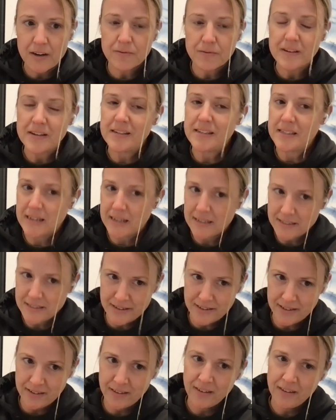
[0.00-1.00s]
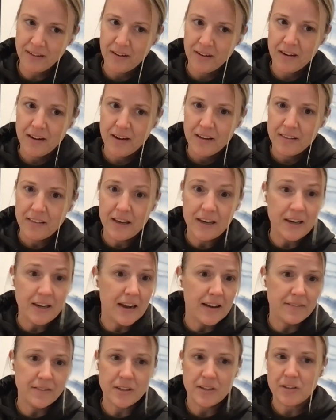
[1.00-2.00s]
If it doesn't, then you
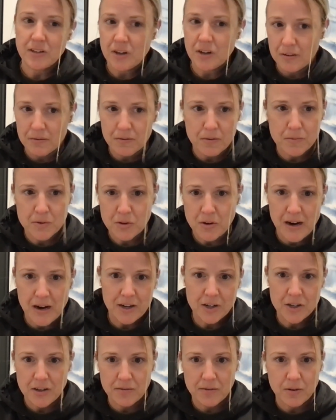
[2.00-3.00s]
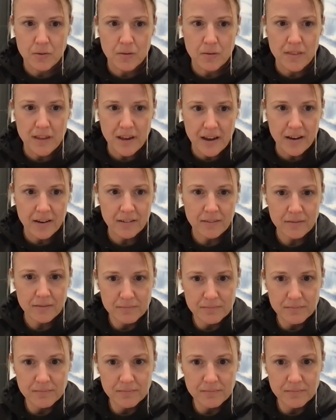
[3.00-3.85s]
have to start from scratch even with that.